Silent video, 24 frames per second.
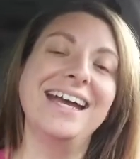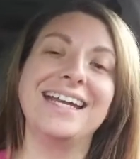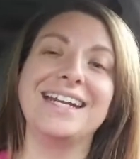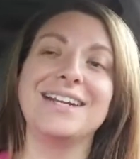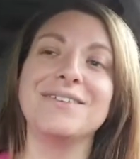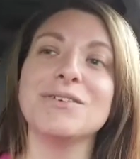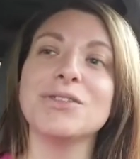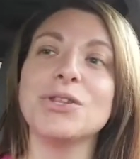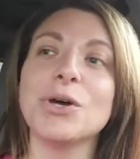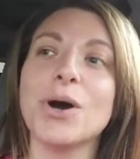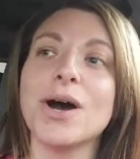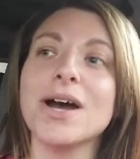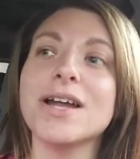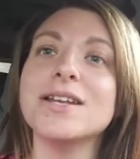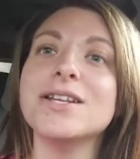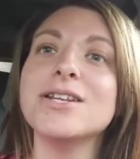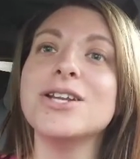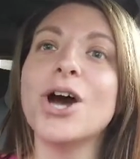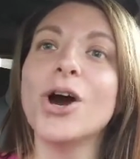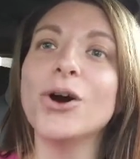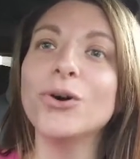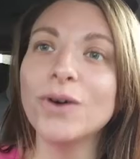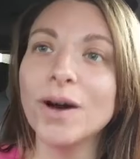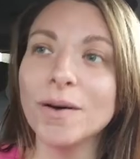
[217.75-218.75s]
and even though I
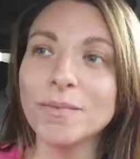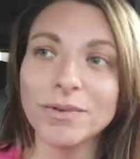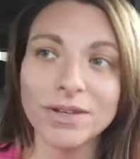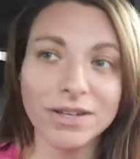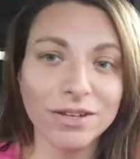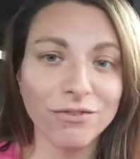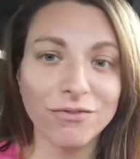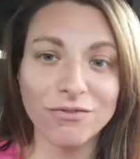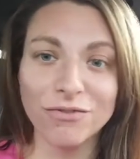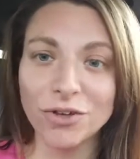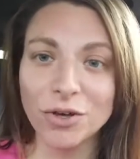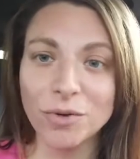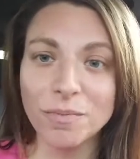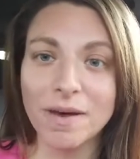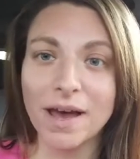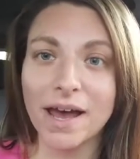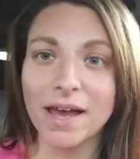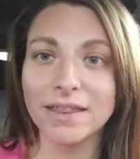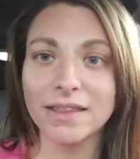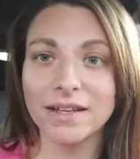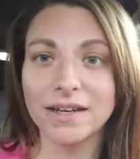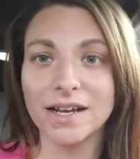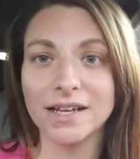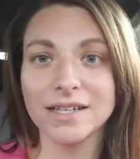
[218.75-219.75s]
know I'm going to feel
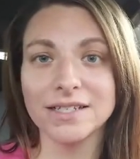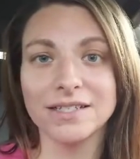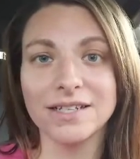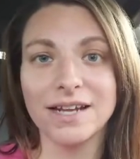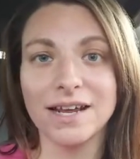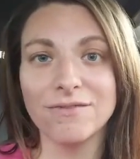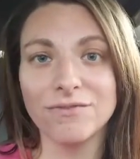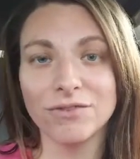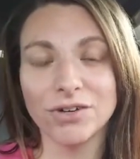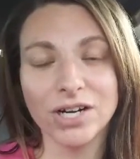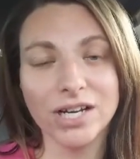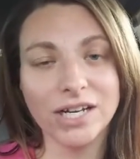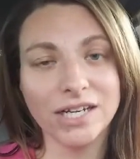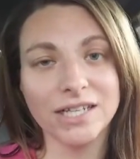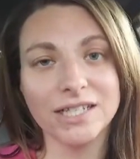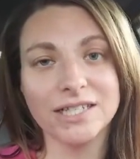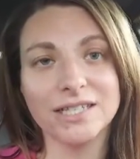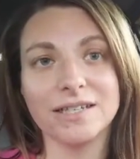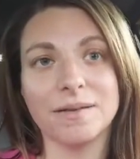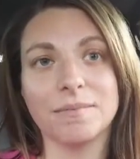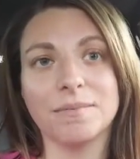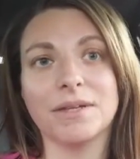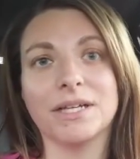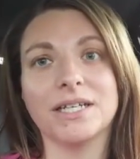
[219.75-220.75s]
bad the next day for eating
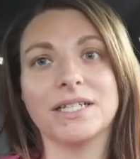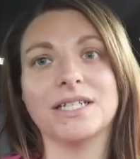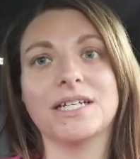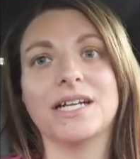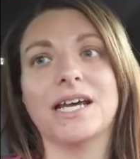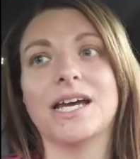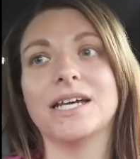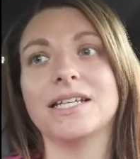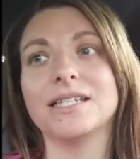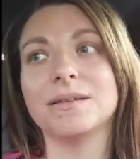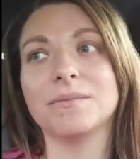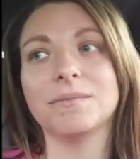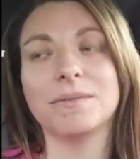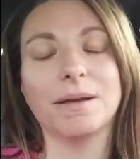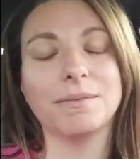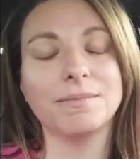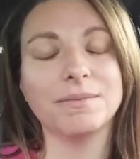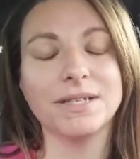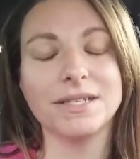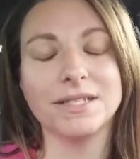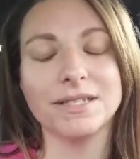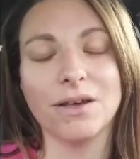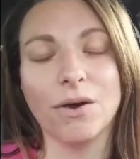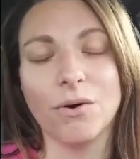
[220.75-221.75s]
something today,
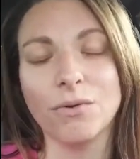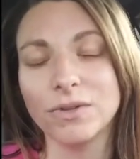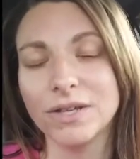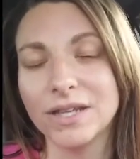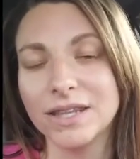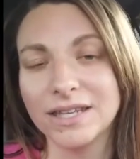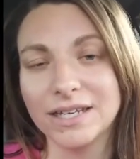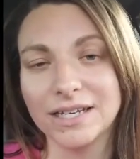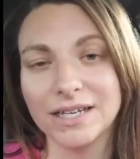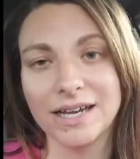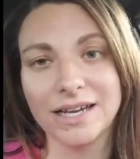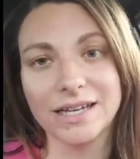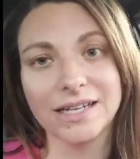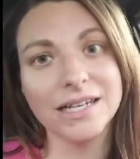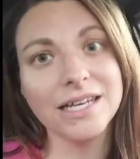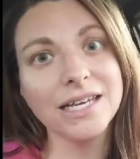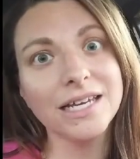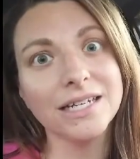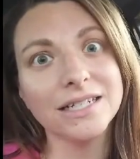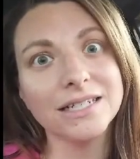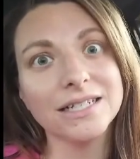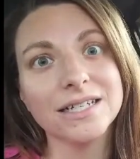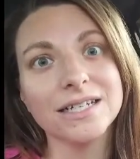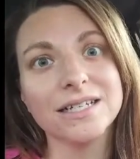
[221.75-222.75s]
sometimes that's the only thing I can
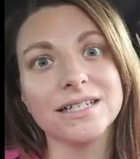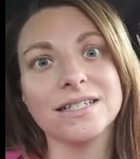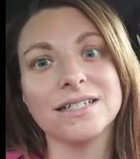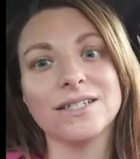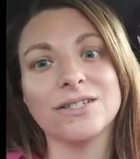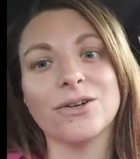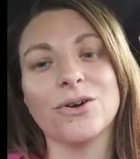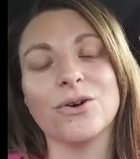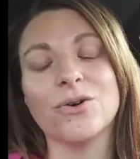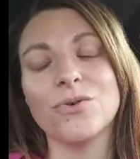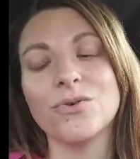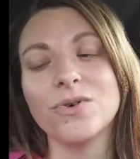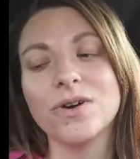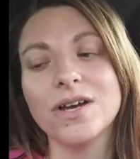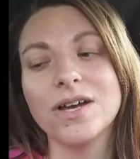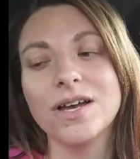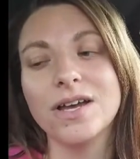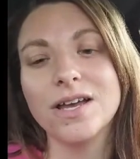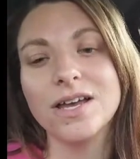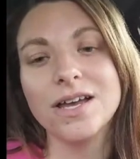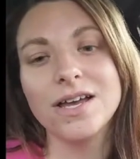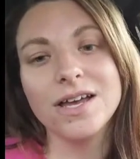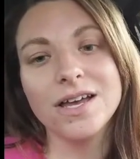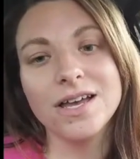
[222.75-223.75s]
eat. And so
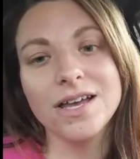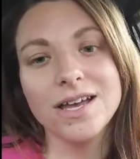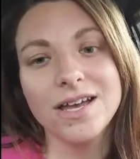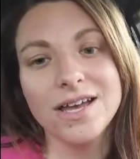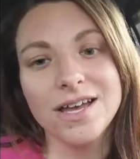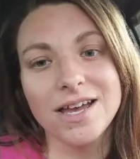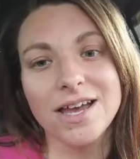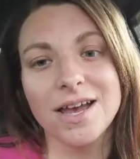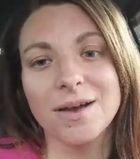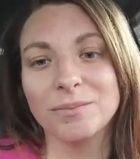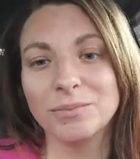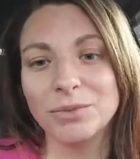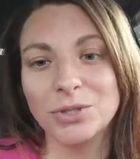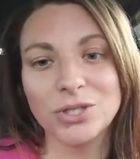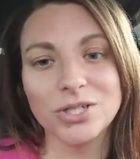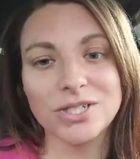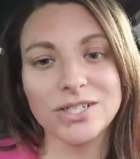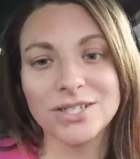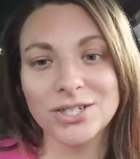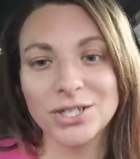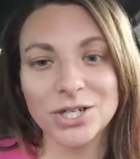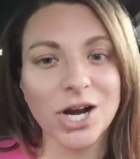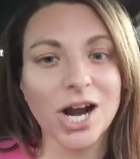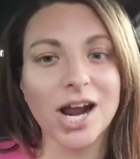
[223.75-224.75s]
I'm
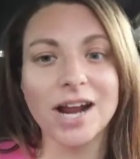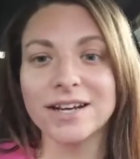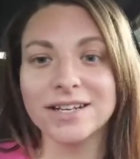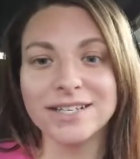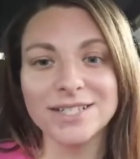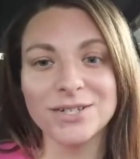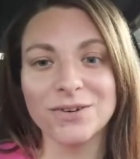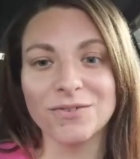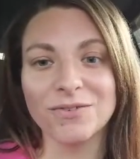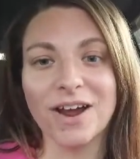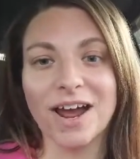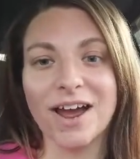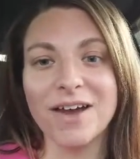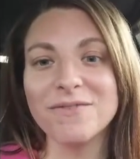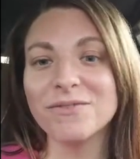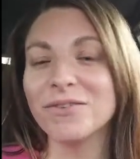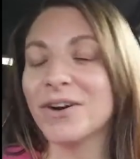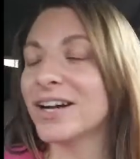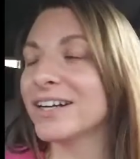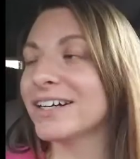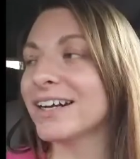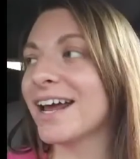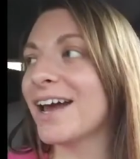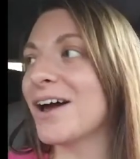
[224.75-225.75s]
just trying to survive
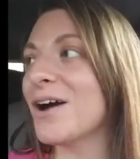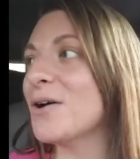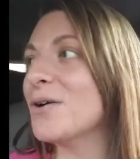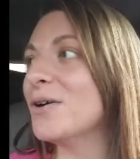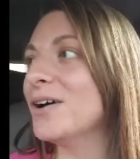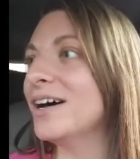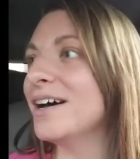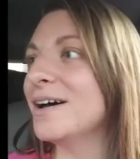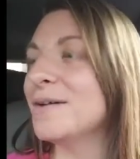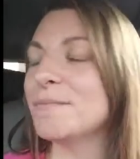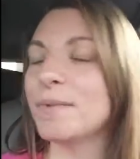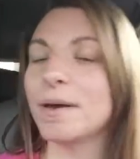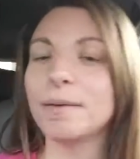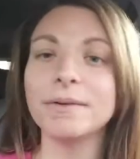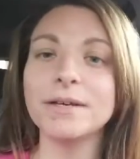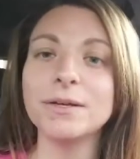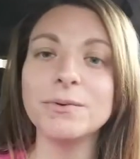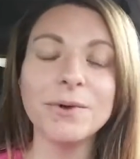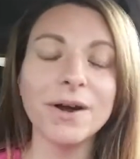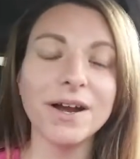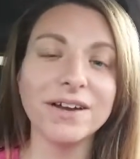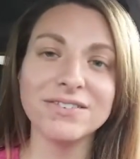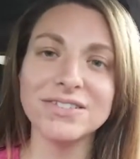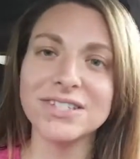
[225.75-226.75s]
right now. My
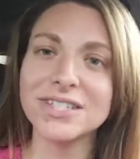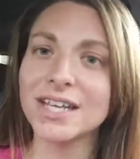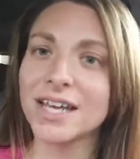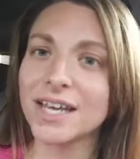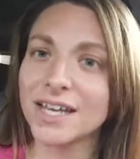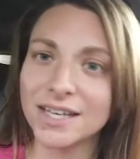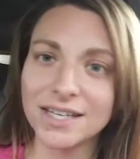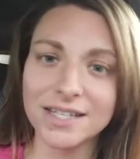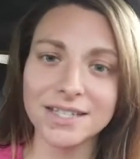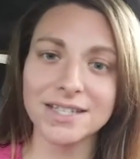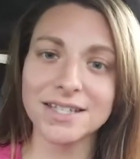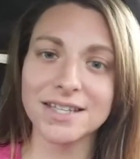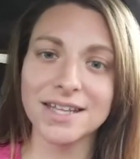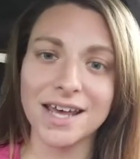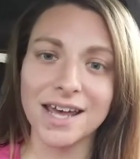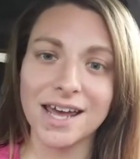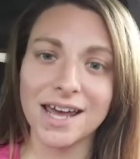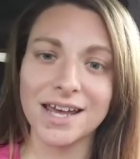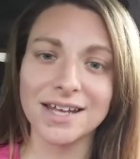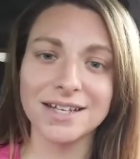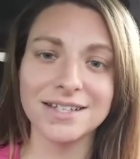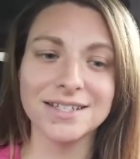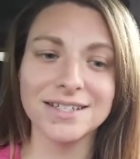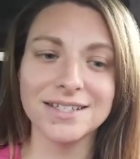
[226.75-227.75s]
midwife says
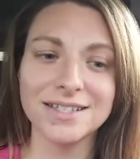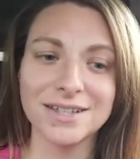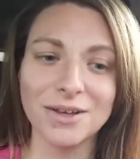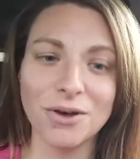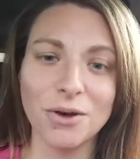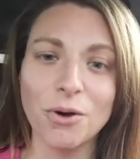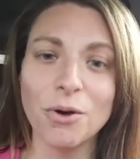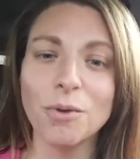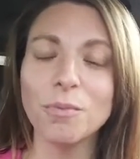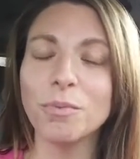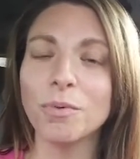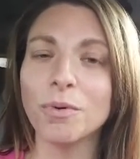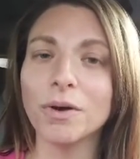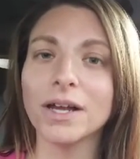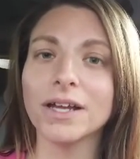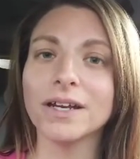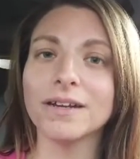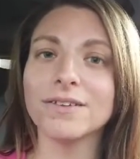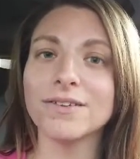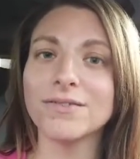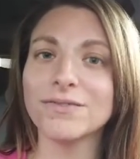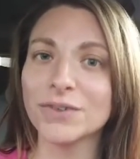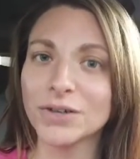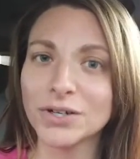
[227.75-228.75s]
that the whole
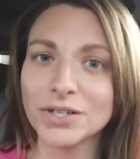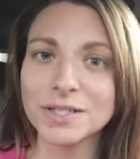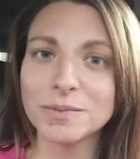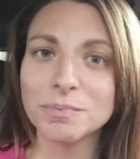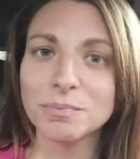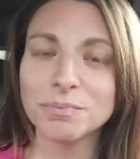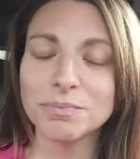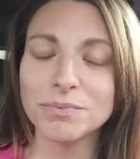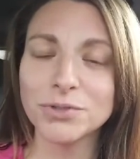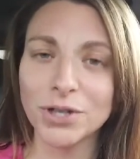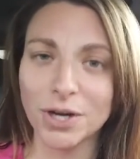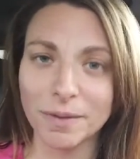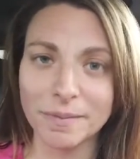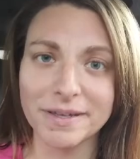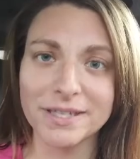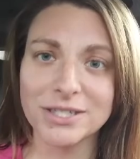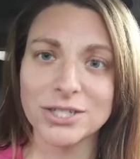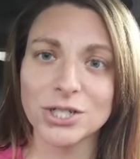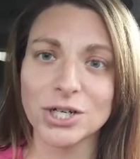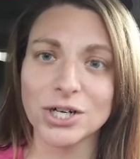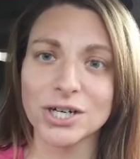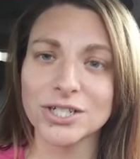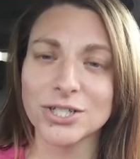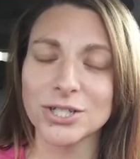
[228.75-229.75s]
point of the first
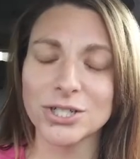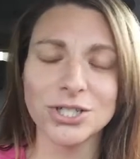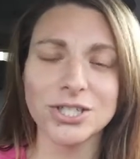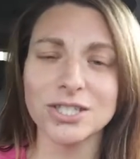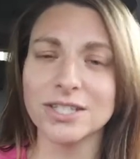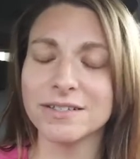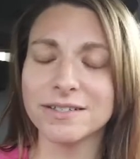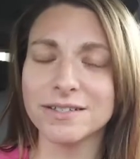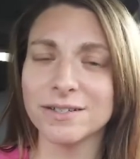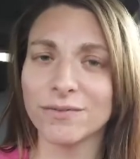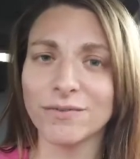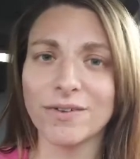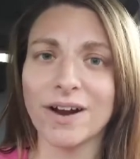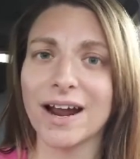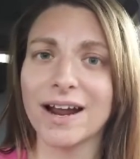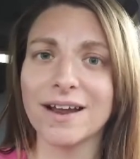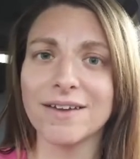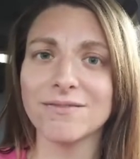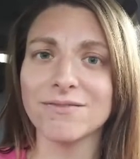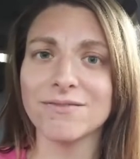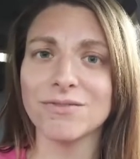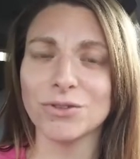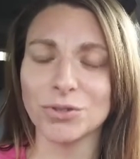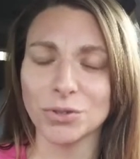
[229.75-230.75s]
trimester is just to
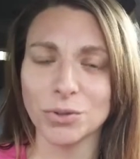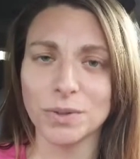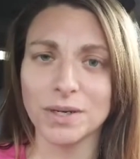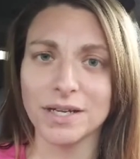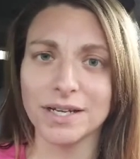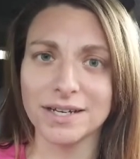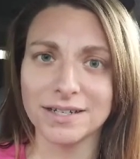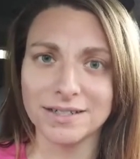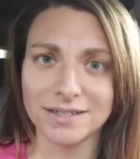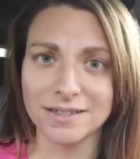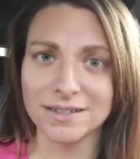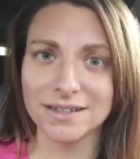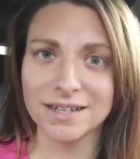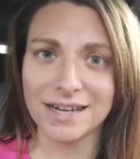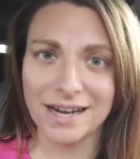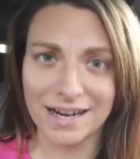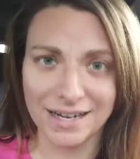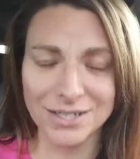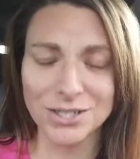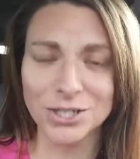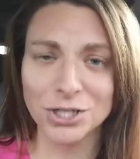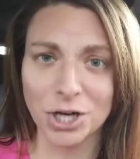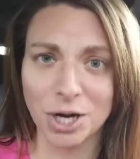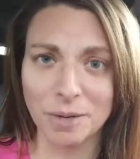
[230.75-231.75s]
survive through it until the
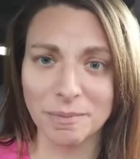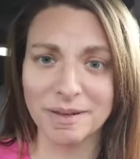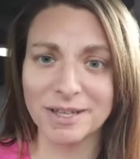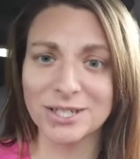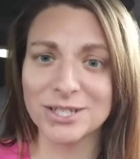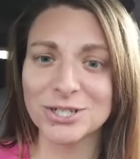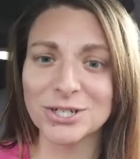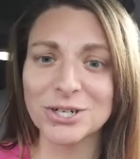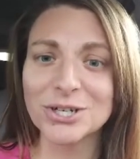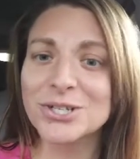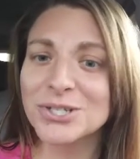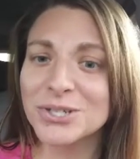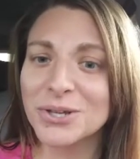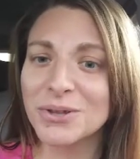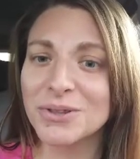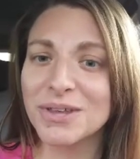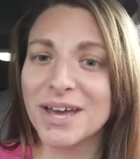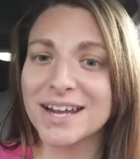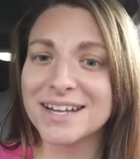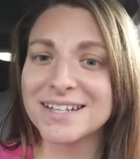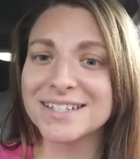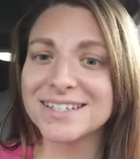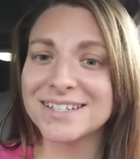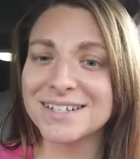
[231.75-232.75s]
next trimester. So
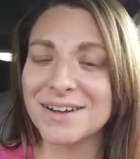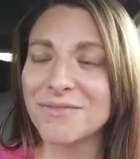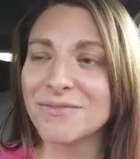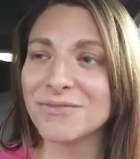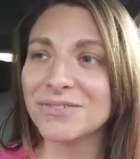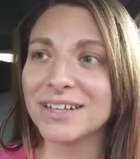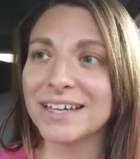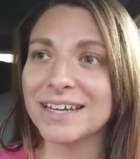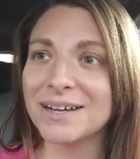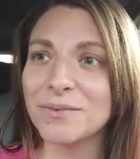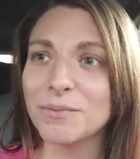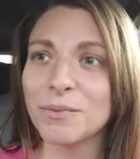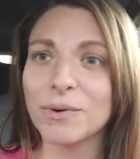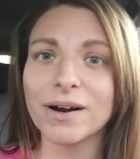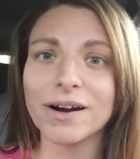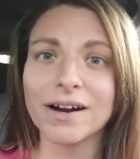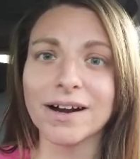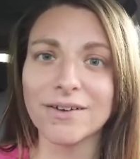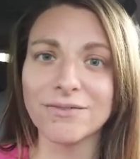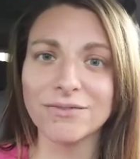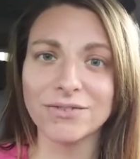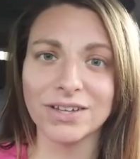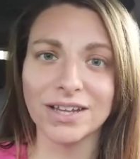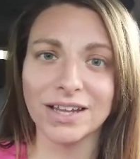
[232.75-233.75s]
that is definitely
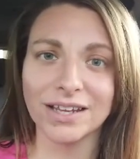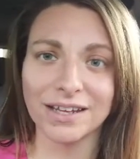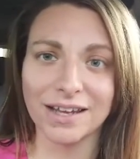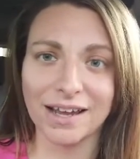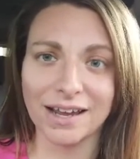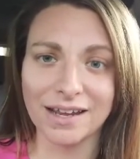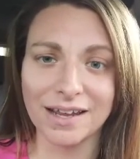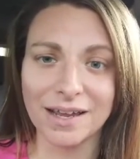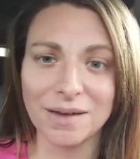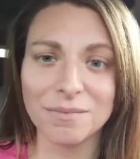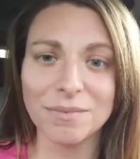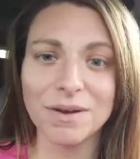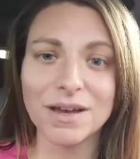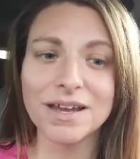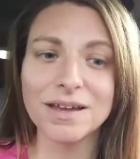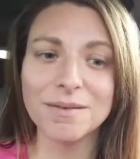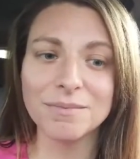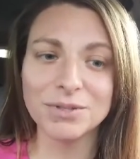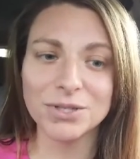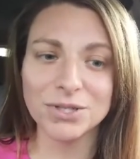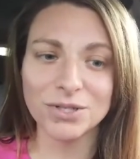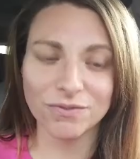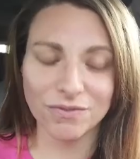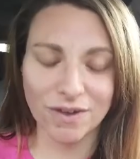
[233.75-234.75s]
where I feel like I am. I
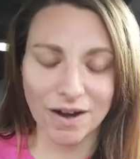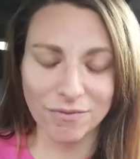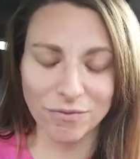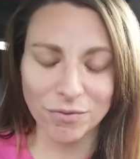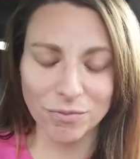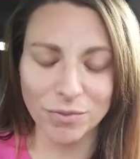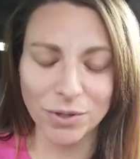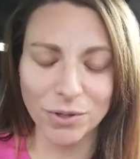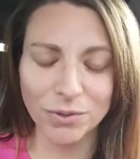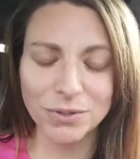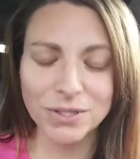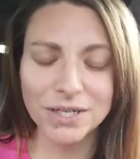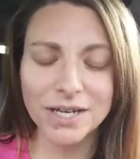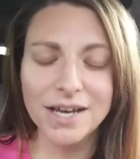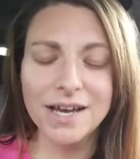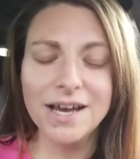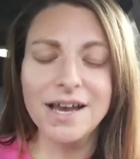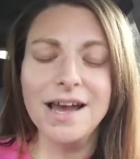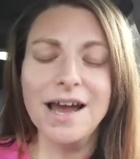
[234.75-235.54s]
am in survival mode.